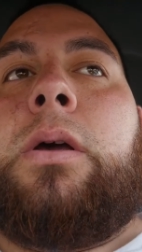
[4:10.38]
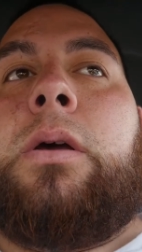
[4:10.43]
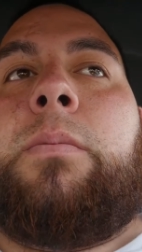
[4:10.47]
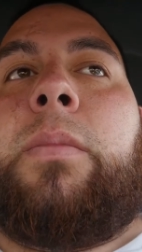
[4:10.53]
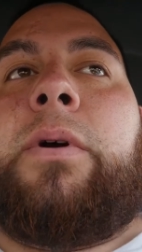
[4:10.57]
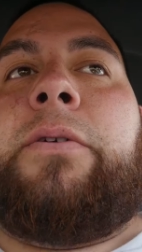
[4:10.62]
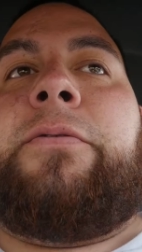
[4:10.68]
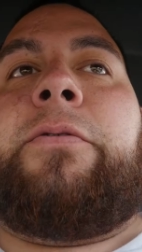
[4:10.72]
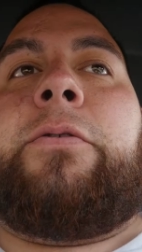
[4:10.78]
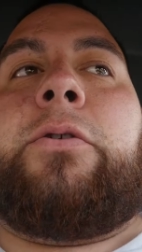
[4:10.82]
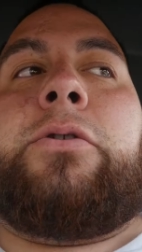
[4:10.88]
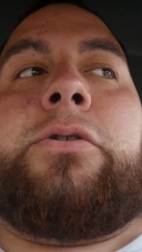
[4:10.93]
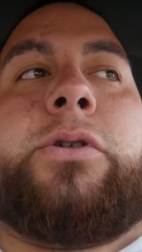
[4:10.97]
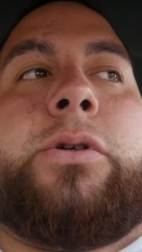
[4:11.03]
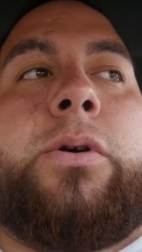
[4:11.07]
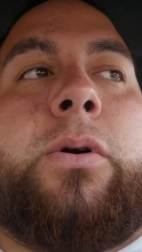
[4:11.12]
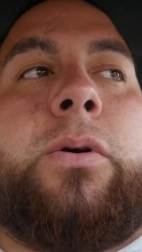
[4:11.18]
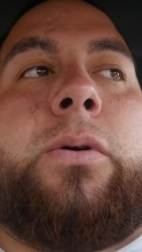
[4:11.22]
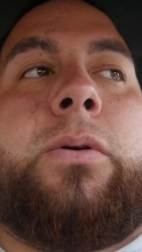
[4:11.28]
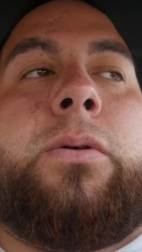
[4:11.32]
My first
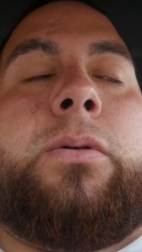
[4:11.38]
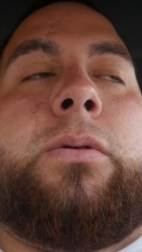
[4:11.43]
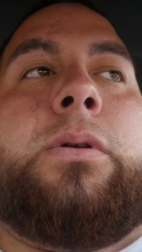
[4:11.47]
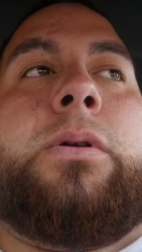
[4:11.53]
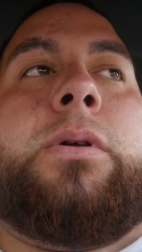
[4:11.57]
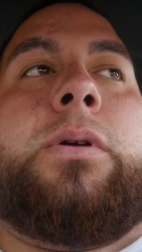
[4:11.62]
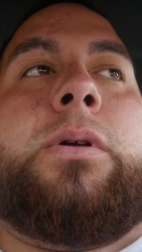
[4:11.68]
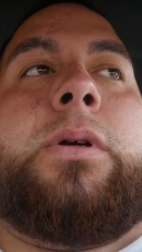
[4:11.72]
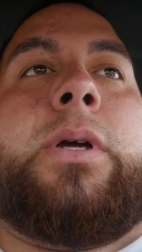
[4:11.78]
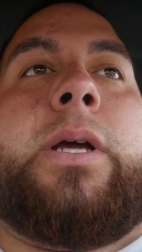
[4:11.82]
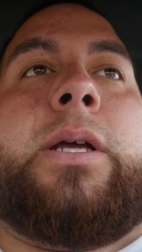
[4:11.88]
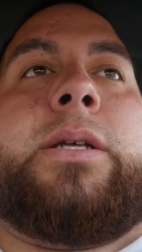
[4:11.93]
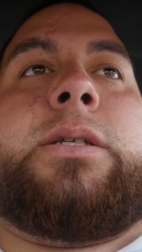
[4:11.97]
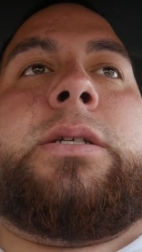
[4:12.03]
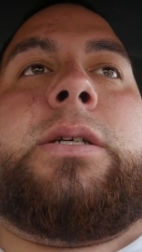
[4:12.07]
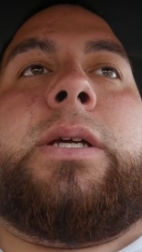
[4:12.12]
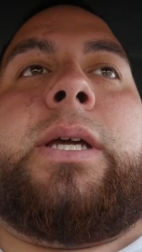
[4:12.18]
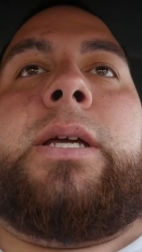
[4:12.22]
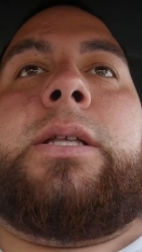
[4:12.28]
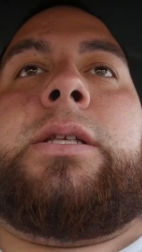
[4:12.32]
goal is
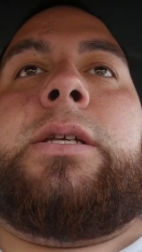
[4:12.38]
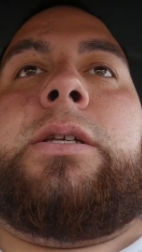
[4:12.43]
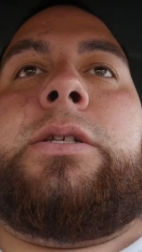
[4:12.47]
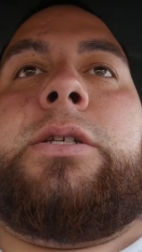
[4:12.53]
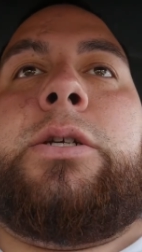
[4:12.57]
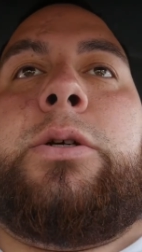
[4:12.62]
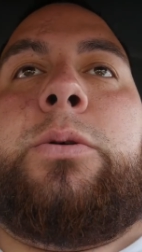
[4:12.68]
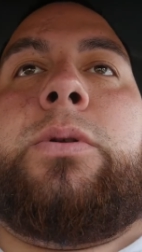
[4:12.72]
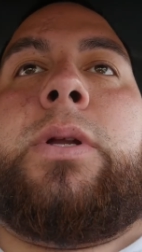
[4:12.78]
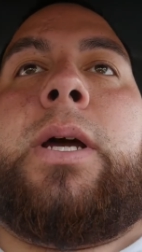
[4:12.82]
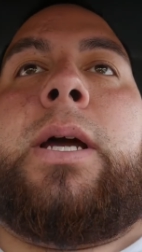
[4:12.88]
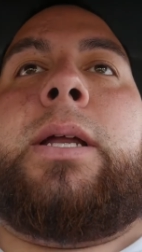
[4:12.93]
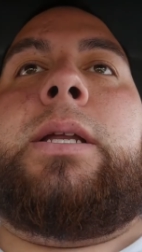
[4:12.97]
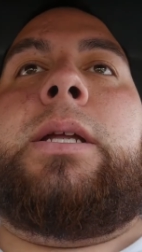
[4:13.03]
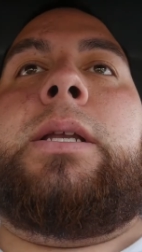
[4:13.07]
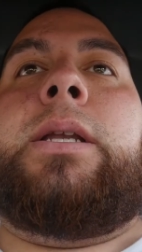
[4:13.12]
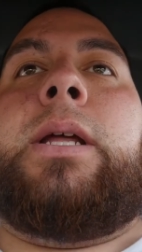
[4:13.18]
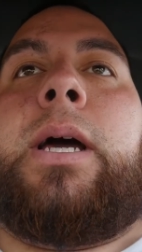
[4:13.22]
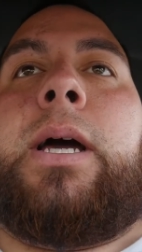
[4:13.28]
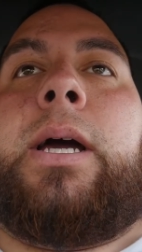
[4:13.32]
to get to
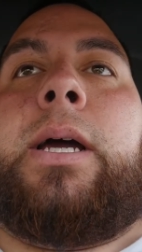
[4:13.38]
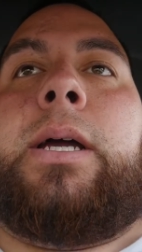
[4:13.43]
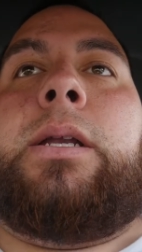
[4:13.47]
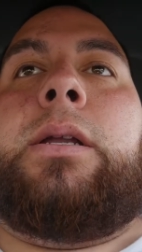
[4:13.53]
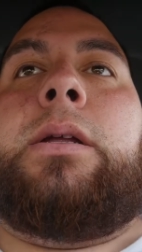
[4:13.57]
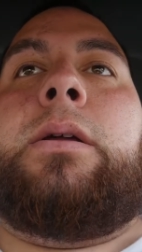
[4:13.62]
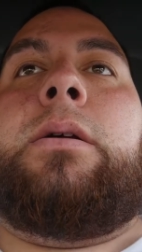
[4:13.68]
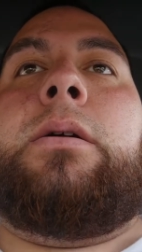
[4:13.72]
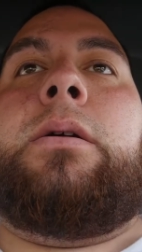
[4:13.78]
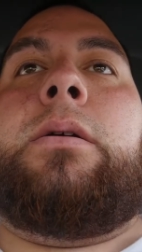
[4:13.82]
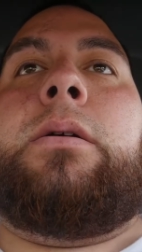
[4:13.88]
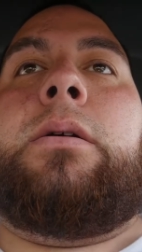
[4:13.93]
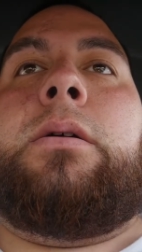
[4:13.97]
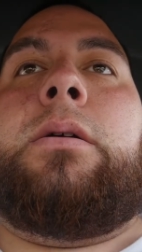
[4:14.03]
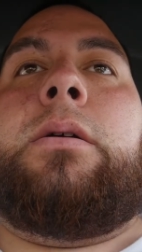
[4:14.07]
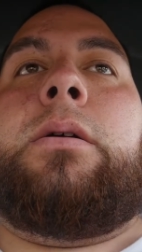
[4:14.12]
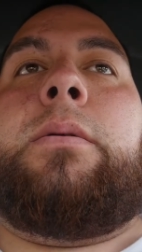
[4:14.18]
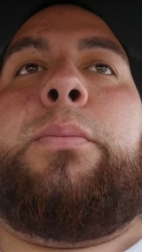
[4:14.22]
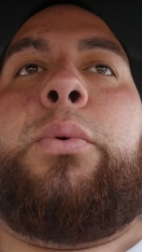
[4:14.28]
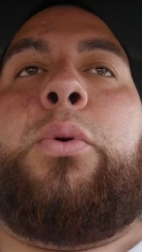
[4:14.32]

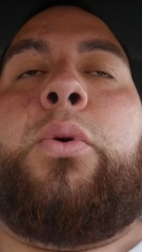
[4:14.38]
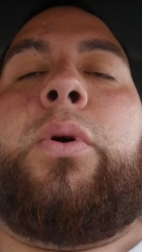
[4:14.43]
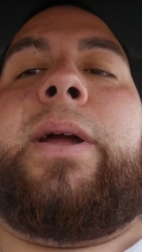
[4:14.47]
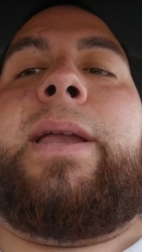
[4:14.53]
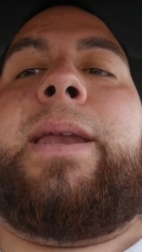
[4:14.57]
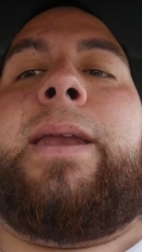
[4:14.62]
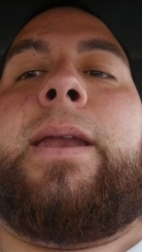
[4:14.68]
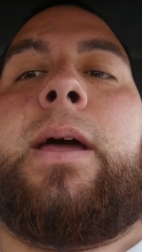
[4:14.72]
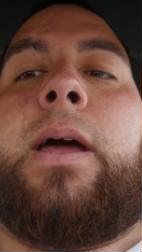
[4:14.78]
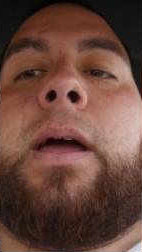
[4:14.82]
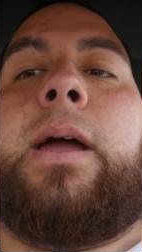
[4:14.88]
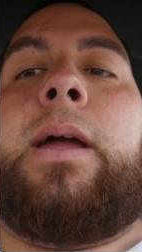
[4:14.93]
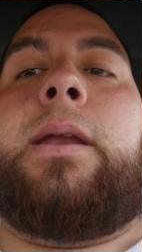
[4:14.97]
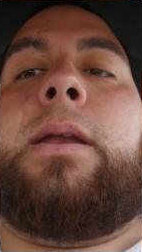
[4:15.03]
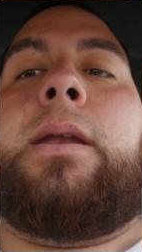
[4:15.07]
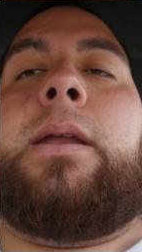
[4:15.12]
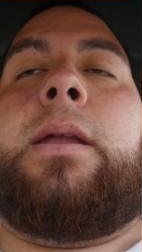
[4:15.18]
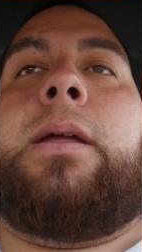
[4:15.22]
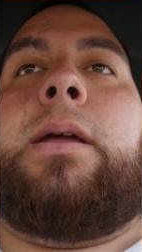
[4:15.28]
299.9.